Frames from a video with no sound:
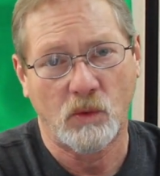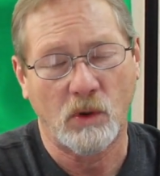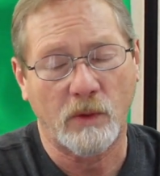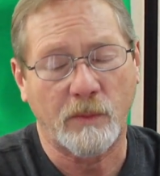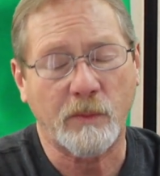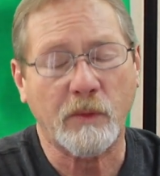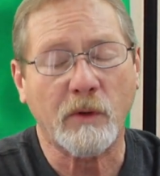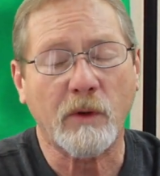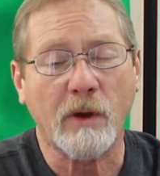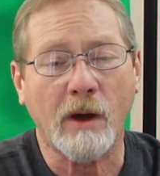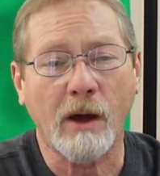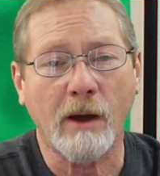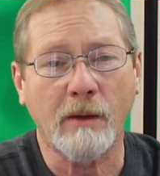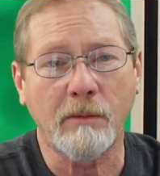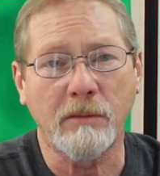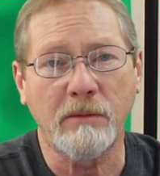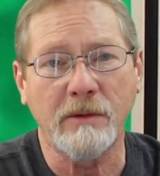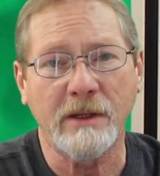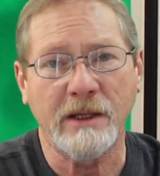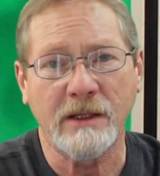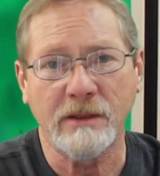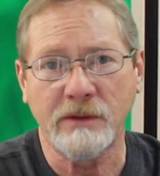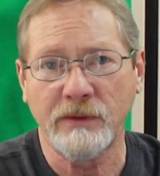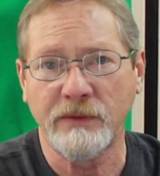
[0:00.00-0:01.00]

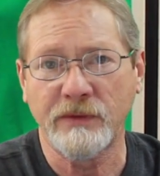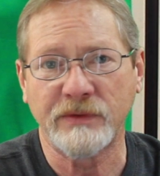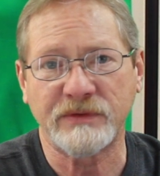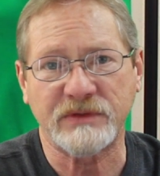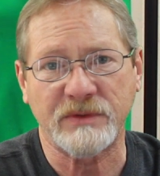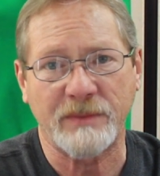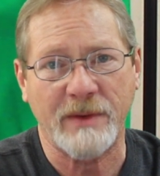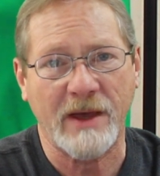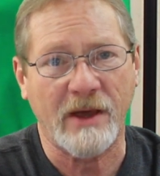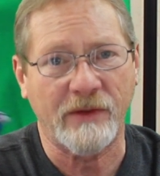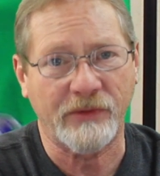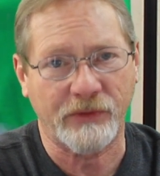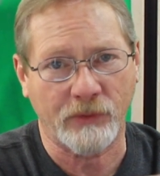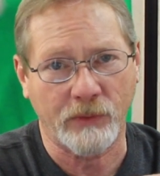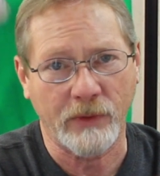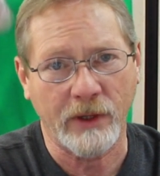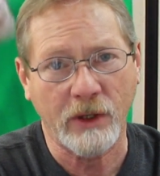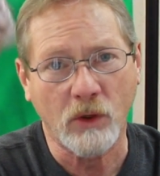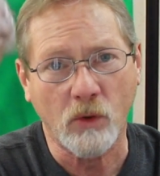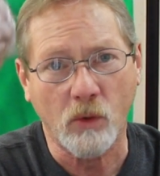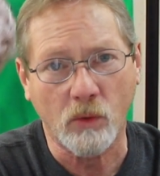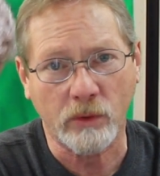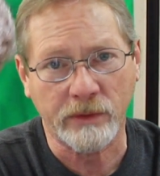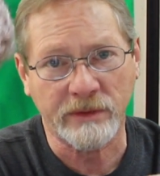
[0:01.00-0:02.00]
probably lose about
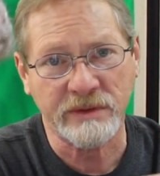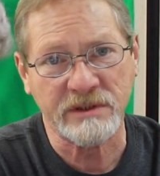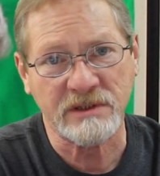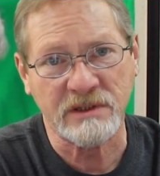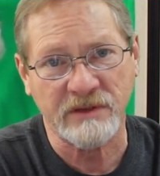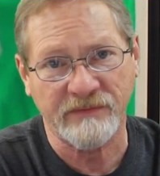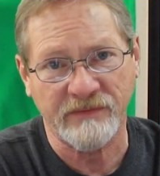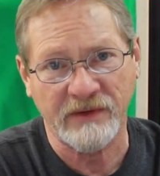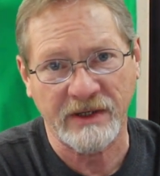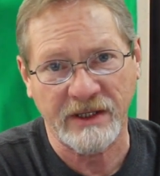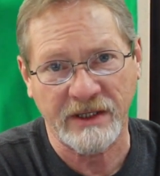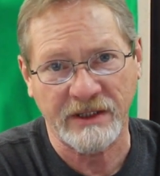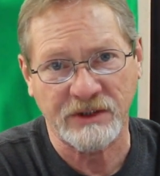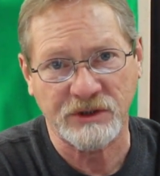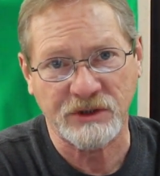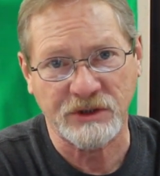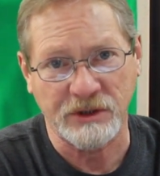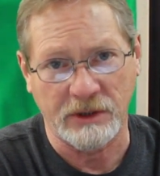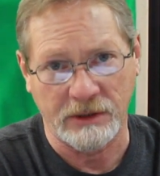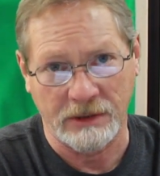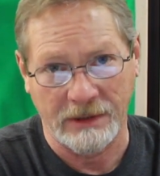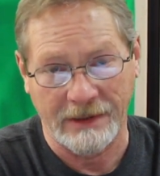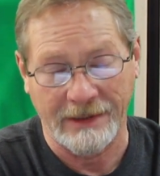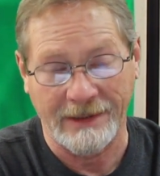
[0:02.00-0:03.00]
3/4 of an inch
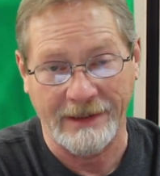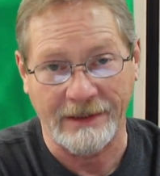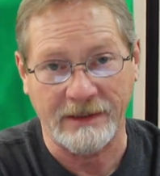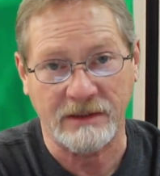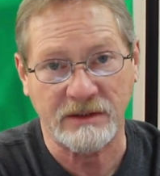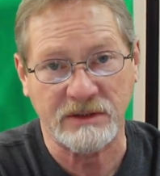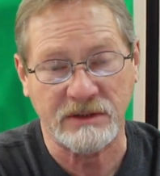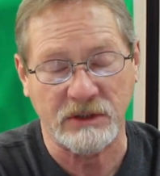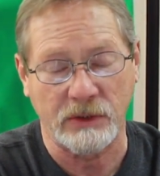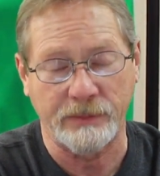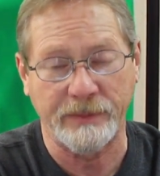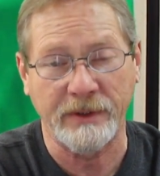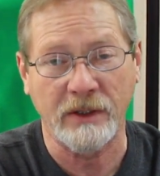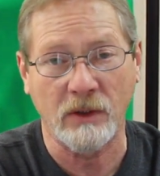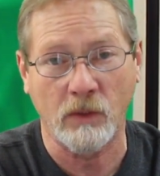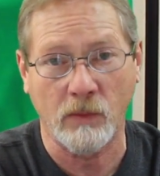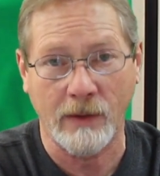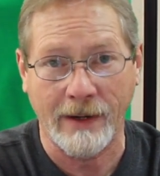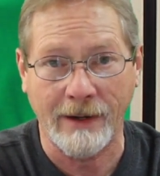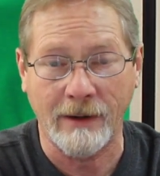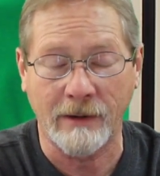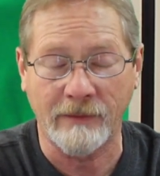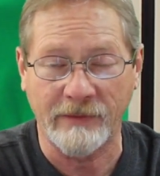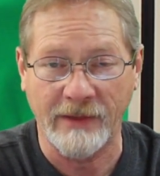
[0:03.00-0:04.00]
in length. So be
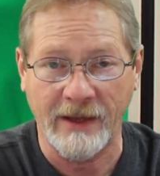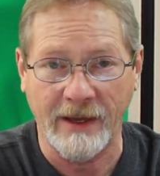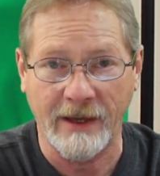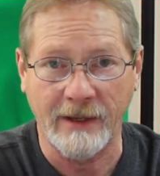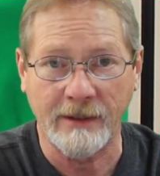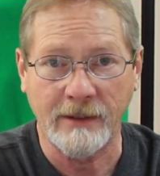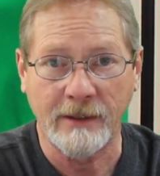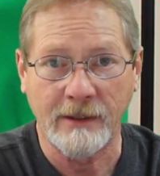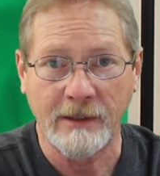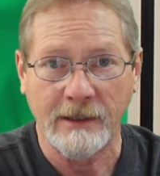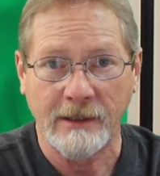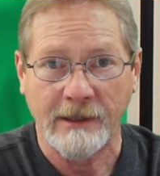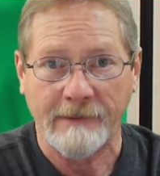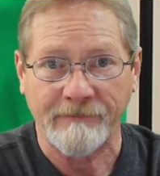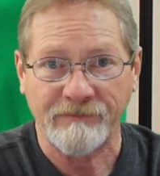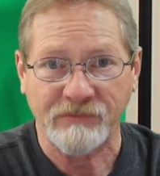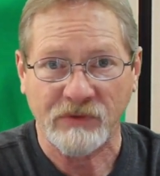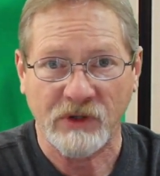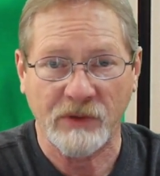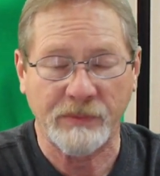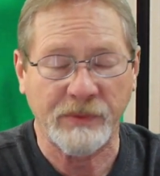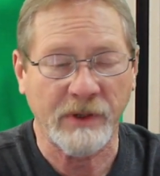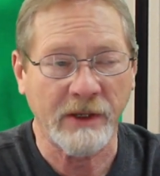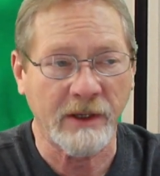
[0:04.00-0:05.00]
aware of that.
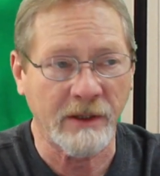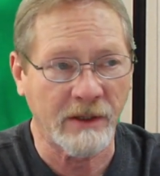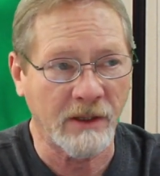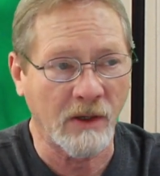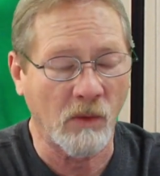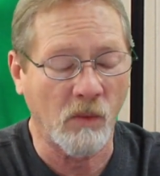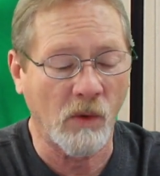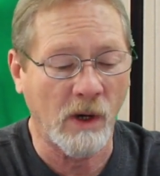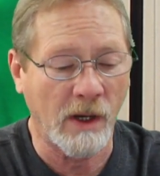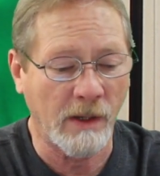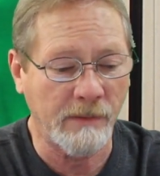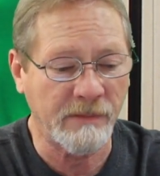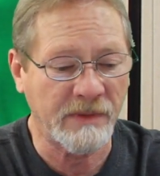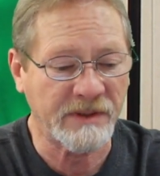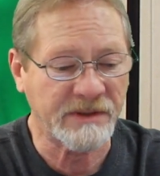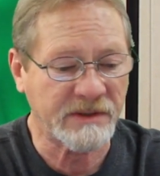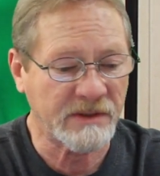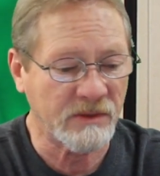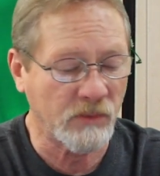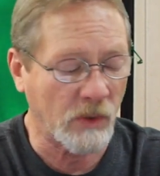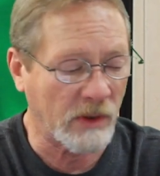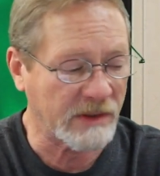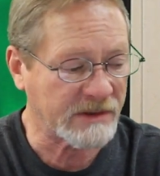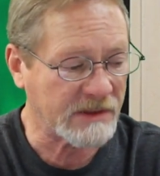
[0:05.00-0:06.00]
Depending on
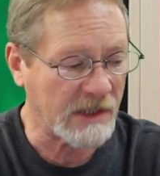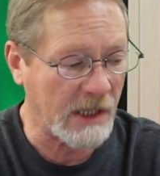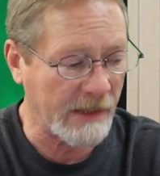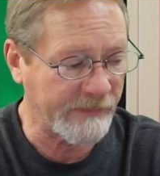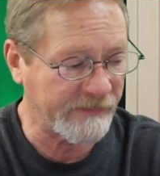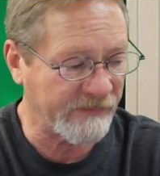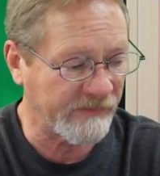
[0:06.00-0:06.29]
what type of